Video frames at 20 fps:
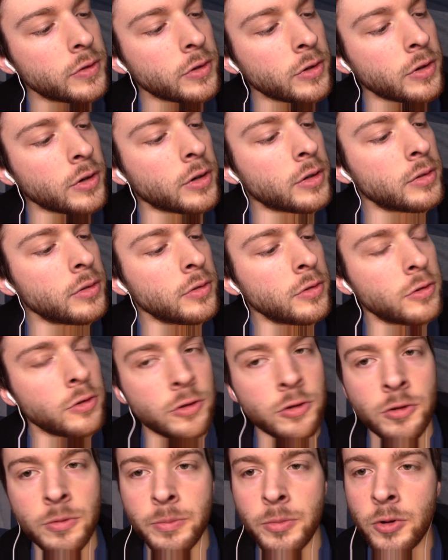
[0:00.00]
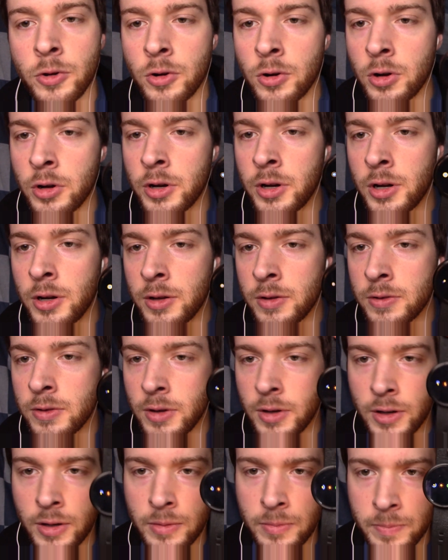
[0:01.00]
on. Should turn on any
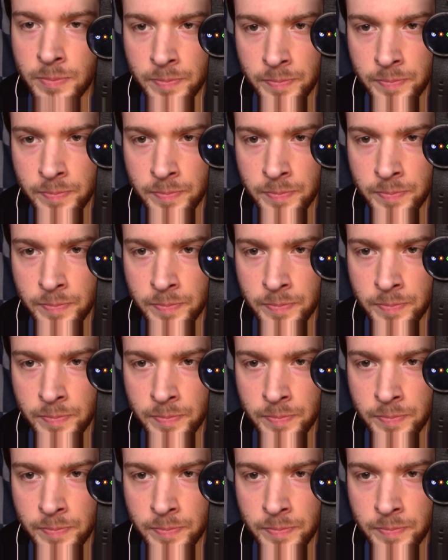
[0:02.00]
second.